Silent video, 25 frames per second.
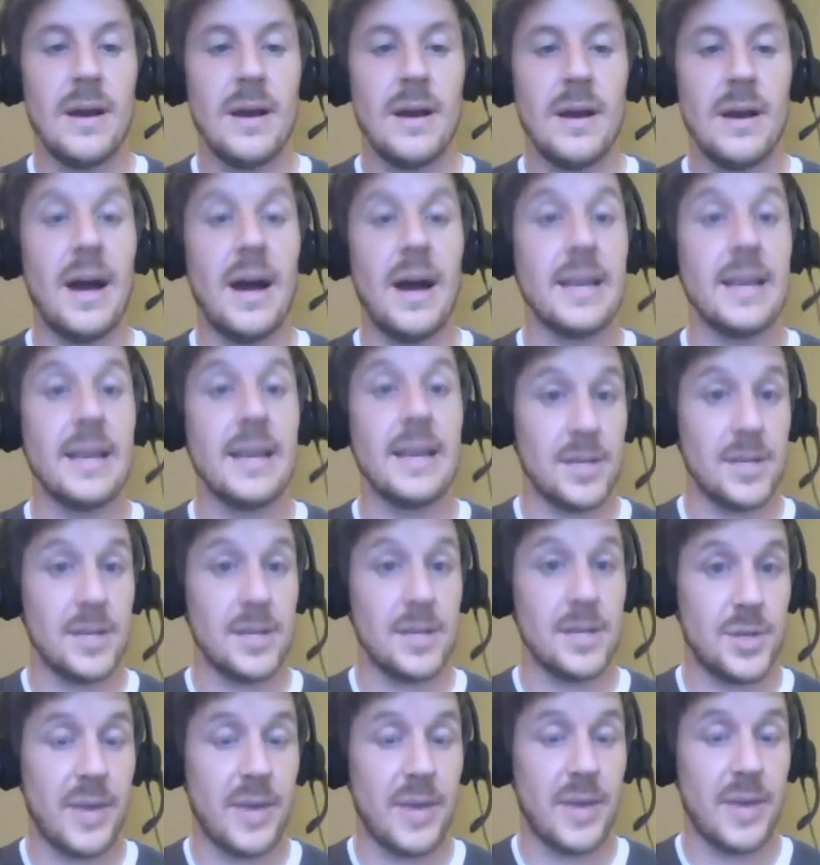Uh,
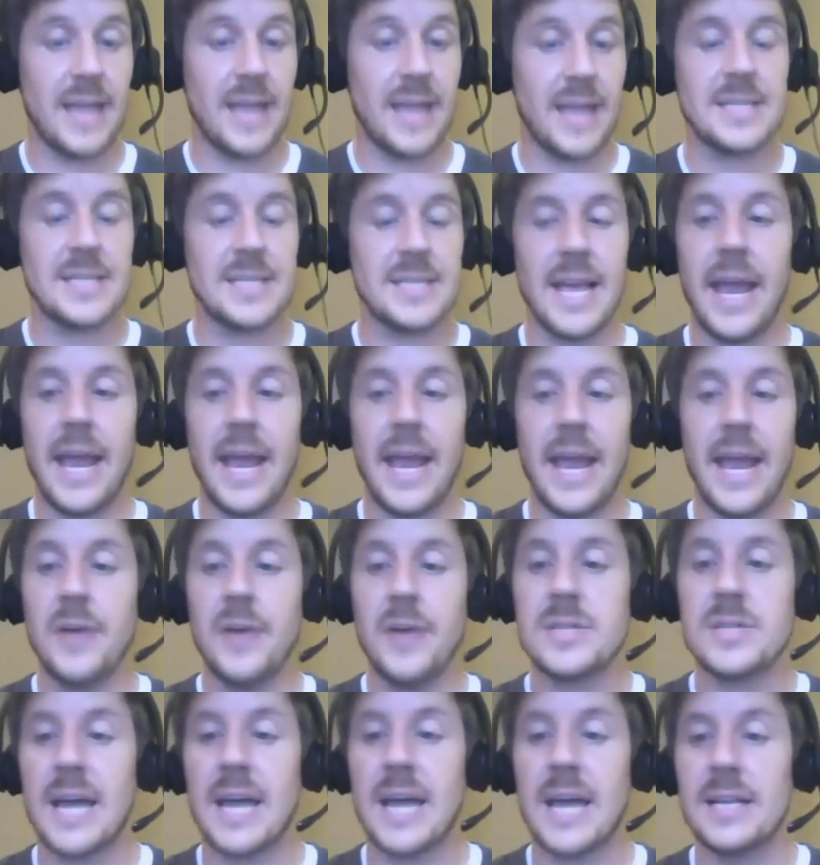yes, you can say
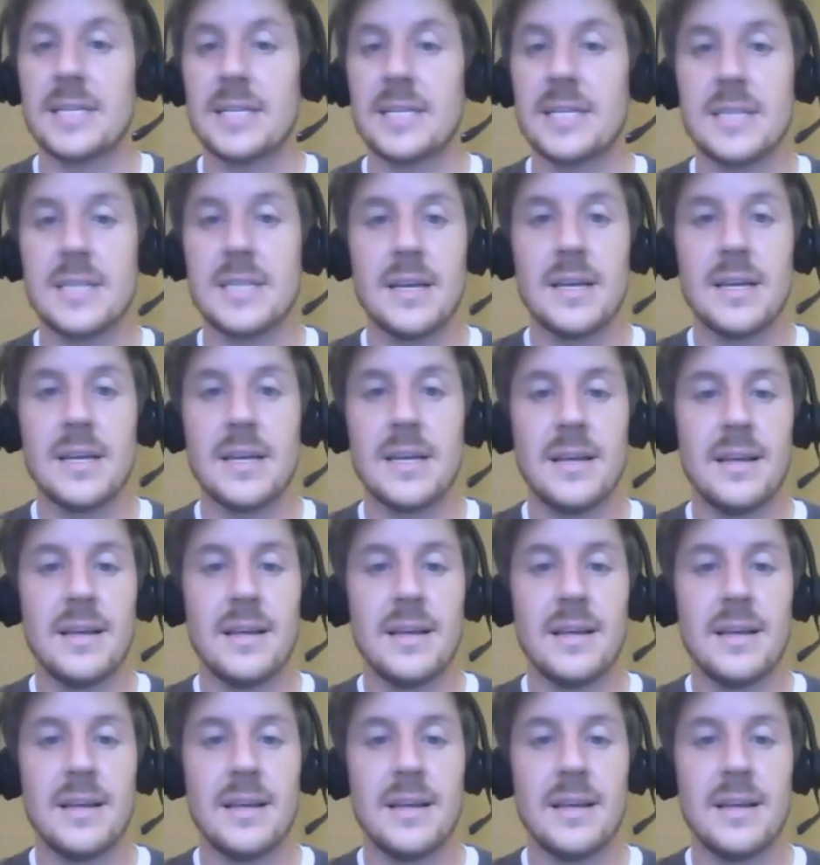hairstylist.